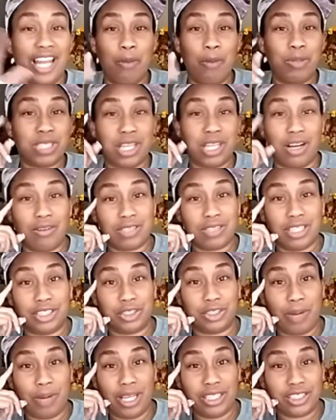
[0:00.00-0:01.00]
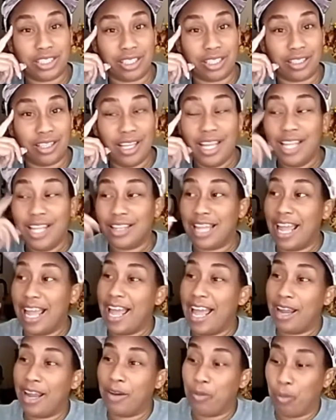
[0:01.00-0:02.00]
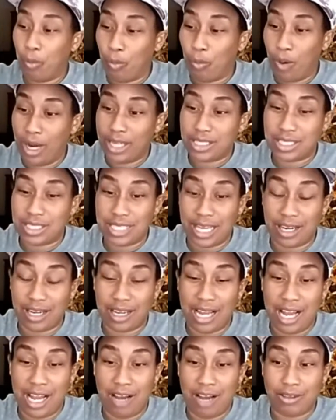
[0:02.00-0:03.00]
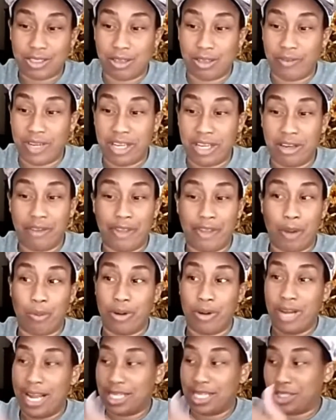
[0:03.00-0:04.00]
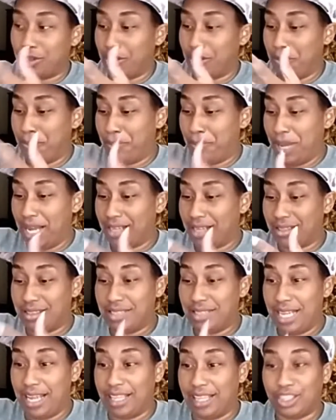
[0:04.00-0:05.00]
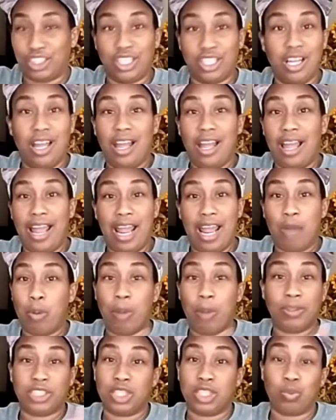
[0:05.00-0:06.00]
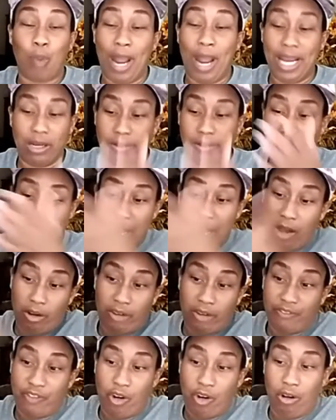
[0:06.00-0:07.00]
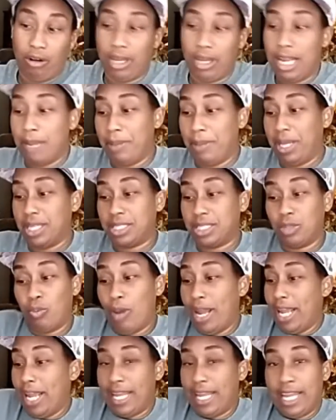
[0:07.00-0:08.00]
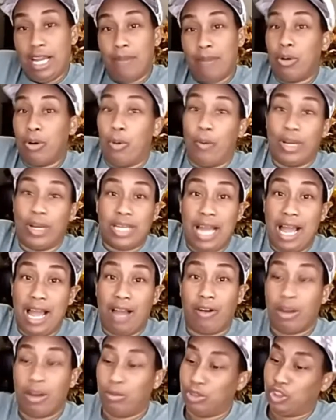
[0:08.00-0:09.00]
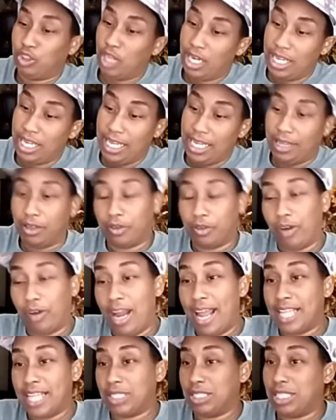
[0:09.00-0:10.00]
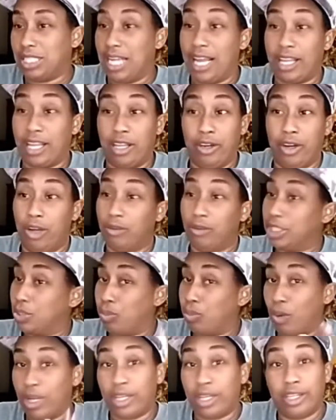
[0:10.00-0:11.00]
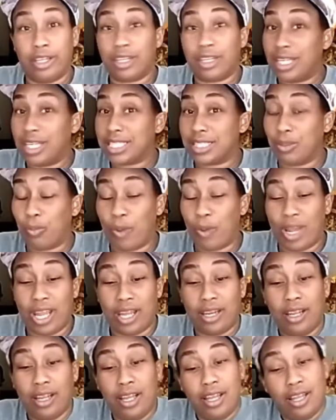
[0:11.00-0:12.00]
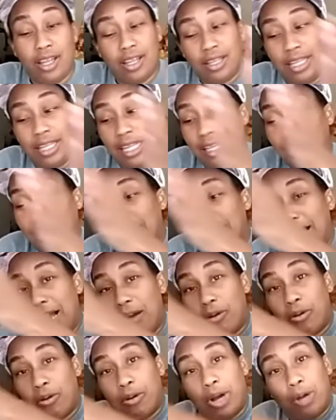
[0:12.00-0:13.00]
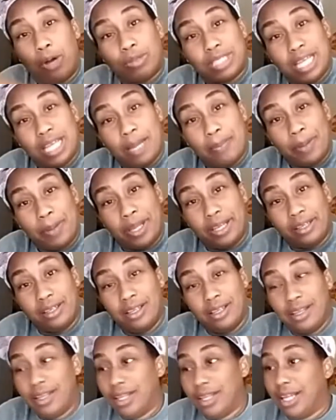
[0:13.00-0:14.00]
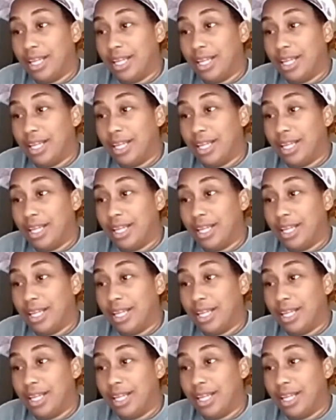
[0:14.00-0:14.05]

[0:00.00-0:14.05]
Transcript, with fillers: It was a whole situation. They had one set of cows over here that were next to a big ditch. And we were just waiting on the cow to fall in because the way it kept going down, it was trying to eat the grass. It's like, you know, just one good gust of wind and the cow will go tipping.